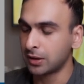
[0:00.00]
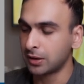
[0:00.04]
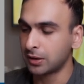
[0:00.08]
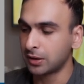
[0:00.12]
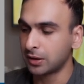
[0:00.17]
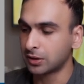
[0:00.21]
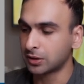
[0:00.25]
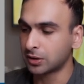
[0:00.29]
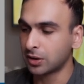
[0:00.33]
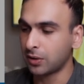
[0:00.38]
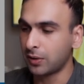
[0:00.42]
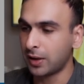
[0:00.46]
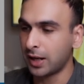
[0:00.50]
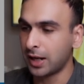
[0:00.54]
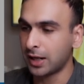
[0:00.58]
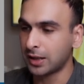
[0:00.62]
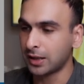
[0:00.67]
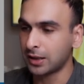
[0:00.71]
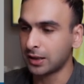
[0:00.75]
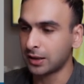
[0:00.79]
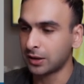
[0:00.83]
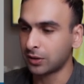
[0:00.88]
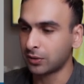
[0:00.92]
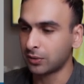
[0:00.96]
Let's go ahead
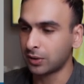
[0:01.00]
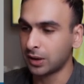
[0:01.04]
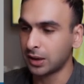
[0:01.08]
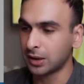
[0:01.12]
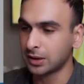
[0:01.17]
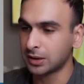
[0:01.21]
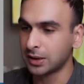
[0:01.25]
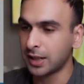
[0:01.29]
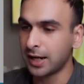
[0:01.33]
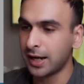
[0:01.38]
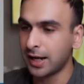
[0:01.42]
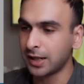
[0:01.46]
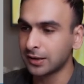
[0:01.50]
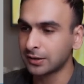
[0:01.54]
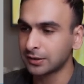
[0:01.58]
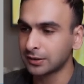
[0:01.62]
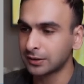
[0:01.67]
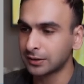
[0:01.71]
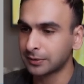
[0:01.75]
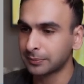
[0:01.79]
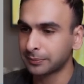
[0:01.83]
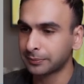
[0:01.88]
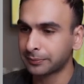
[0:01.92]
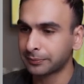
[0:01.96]
and hit create
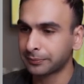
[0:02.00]
task.